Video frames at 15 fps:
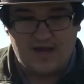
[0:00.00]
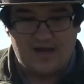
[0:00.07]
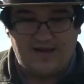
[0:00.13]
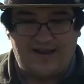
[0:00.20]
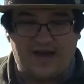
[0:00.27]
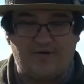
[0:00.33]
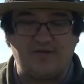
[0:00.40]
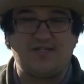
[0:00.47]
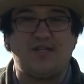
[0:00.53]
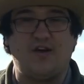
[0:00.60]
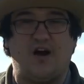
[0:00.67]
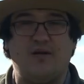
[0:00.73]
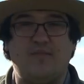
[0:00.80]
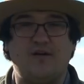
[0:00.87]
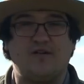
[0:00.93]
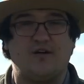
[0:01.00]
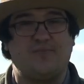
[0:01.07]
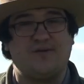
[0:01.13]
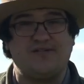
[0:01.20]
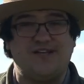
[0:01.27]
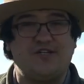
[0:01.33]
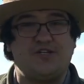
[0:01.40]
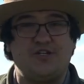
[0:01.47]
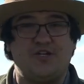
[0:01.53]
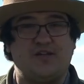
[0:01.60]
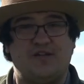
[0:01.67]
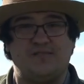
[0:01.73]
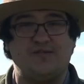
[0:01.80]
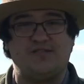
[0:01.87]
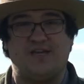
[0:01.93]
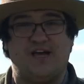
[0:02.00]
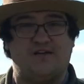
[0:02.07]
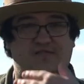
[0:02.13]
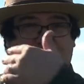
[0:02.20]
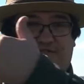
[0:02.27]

Now, as the armies are positioning themselves,